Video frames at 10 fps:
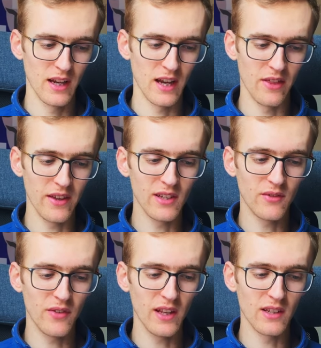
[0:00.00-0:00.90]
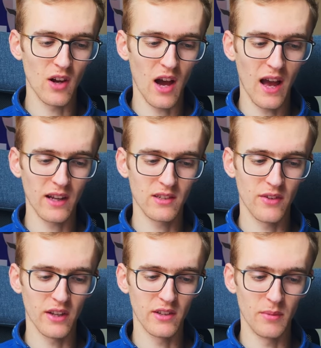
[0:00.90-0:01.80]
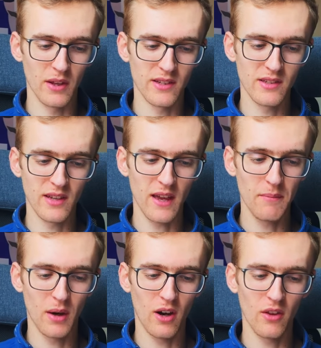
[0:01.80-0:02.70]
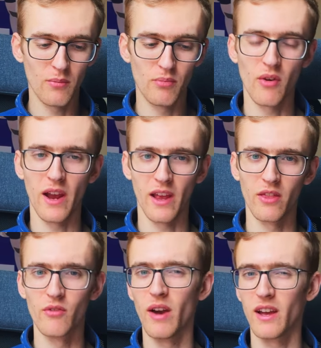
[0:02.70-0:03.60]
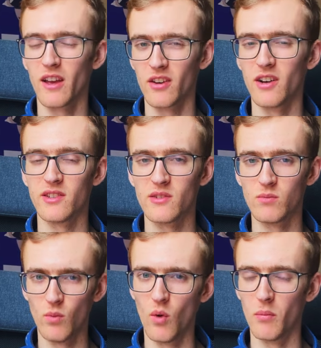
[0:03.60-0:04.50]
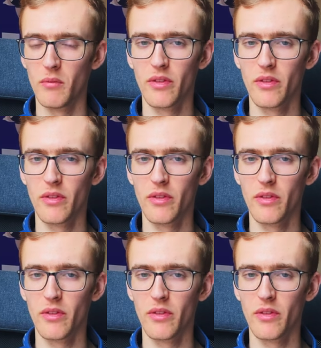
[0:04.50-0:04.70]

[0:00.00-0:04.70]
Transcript: And these feelings are activated by the same part of the brain that recognizes warmth,"